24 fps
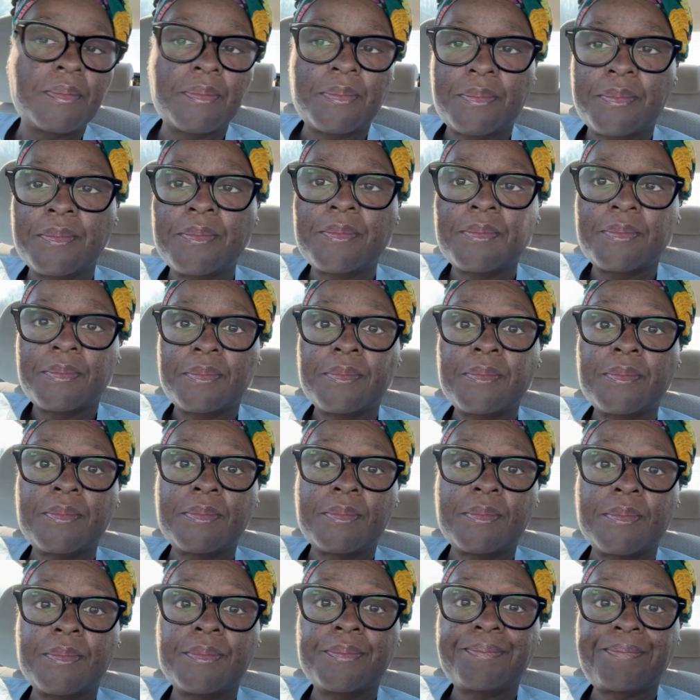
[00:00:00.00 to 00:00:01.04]
grab a
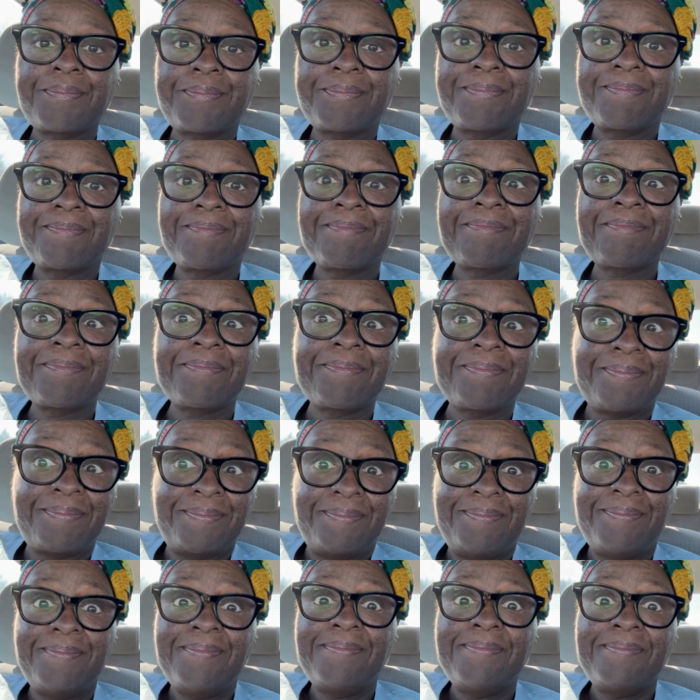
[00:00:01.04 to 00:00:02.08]
hold to life
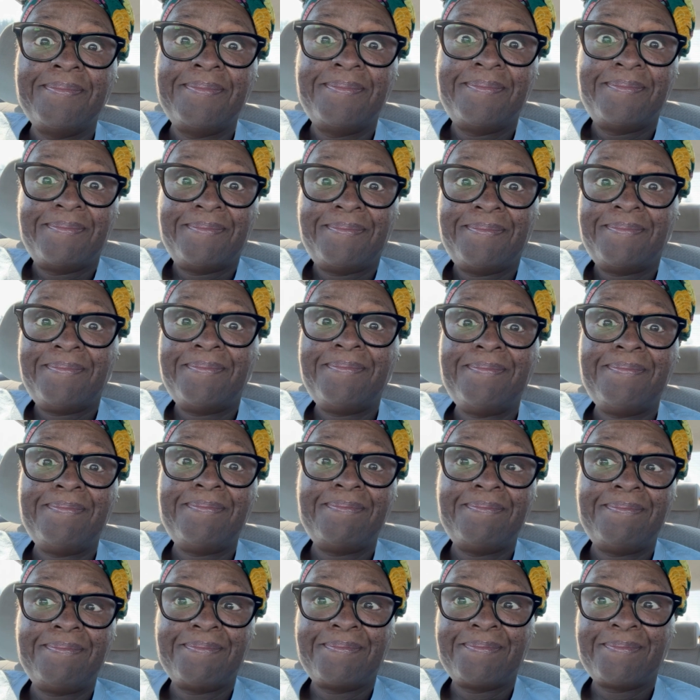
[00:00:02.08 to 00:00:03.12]
and walk it
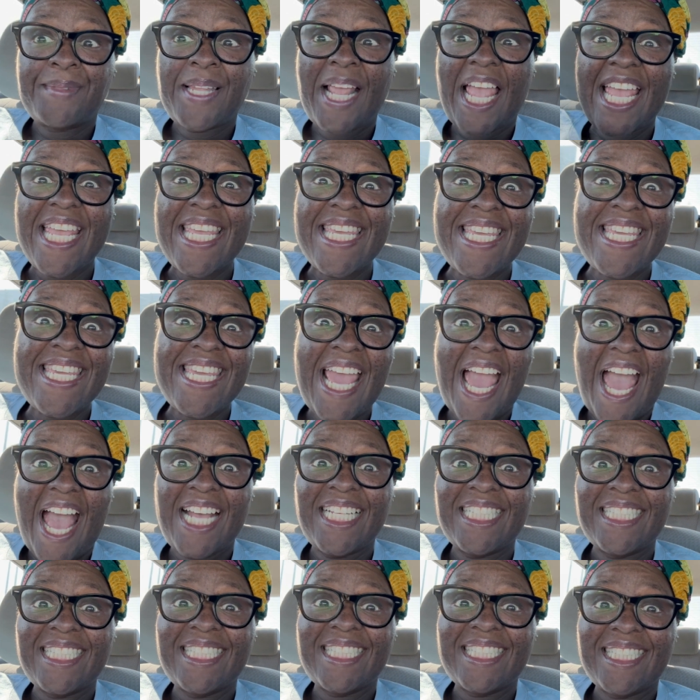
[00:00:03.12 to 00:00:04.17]
out.
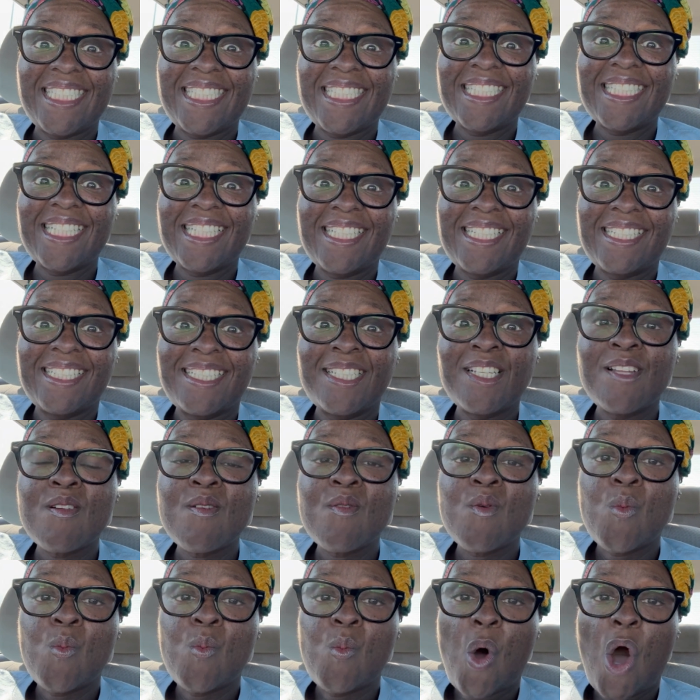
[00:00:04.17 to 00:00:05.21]
And I'm just trying to
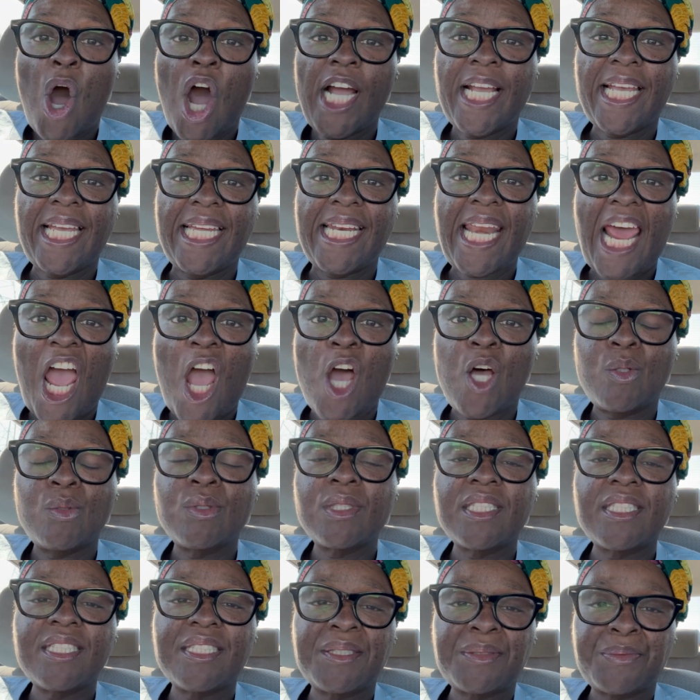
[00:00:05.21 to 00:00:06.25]
encourage somebody that
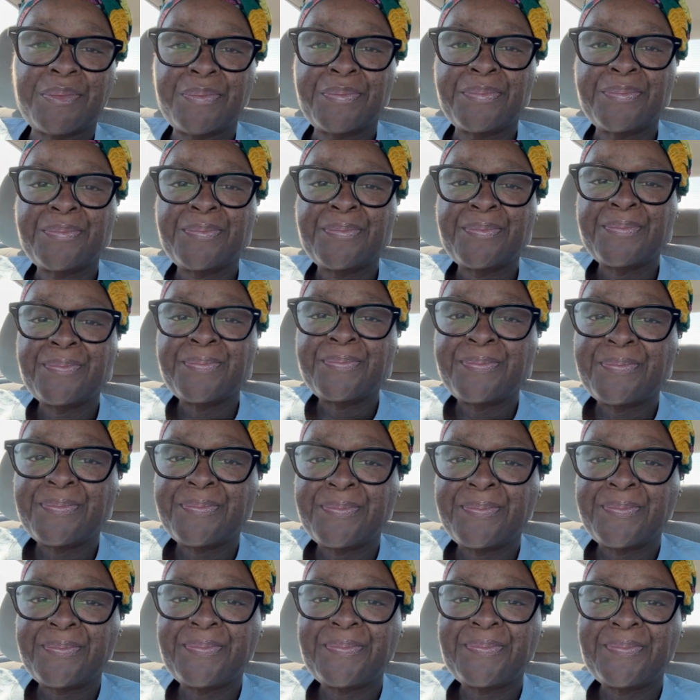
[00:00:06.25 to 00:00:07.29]
may be
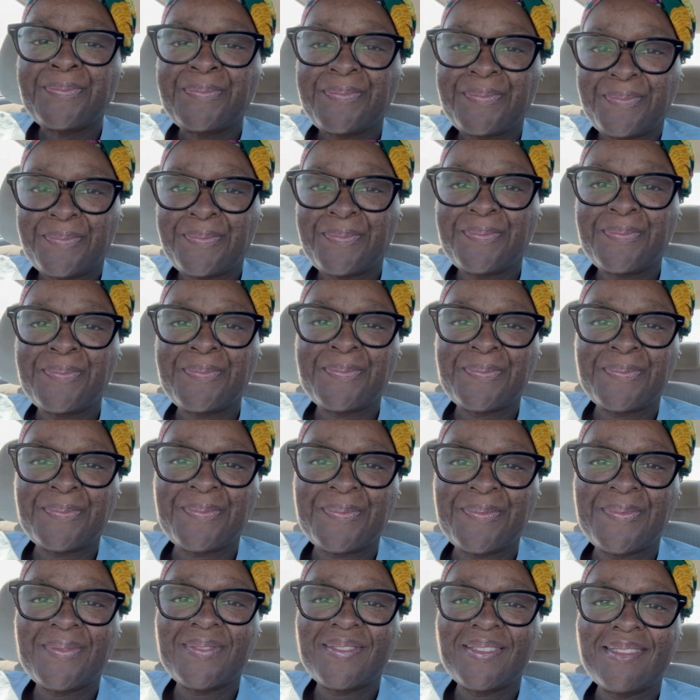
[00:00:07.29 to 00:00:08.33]
down on the luck
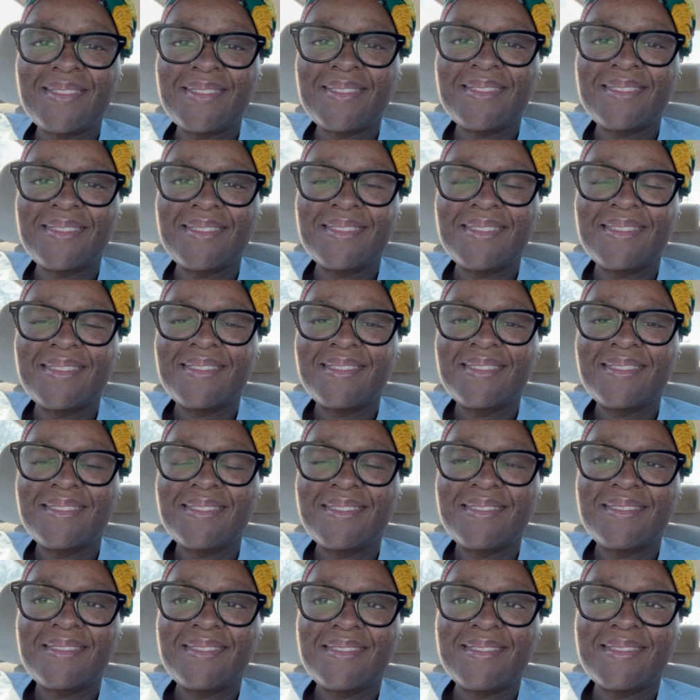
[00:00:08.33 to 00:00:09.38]
today, or
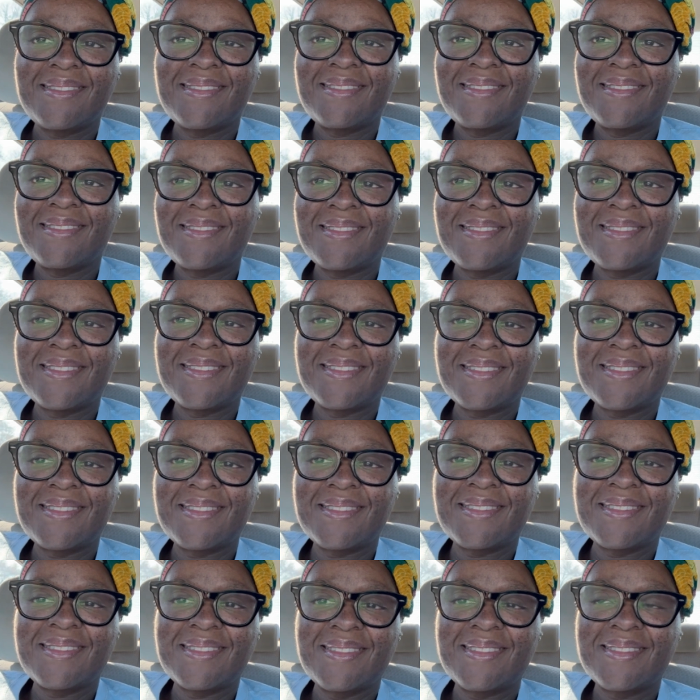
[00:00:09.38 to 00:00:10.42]
not
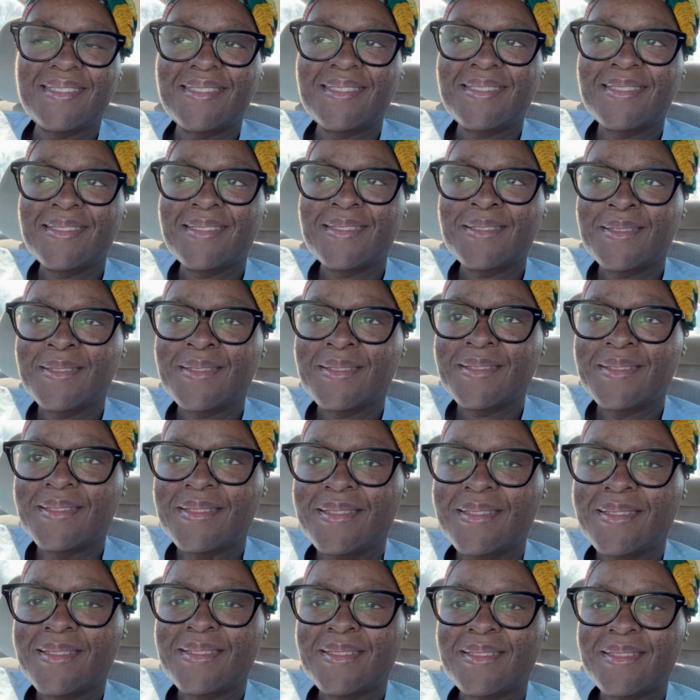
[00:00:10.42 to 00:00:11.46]
feeling
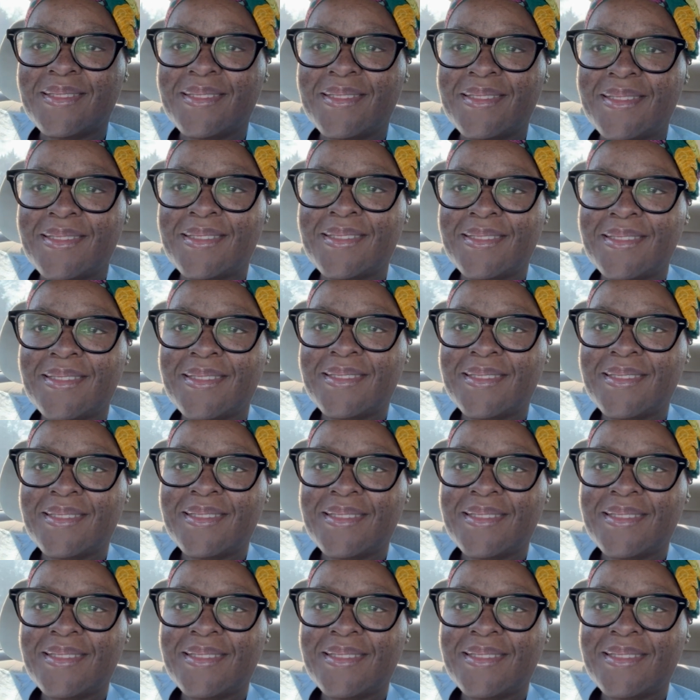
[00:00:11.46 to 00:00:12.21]
their best.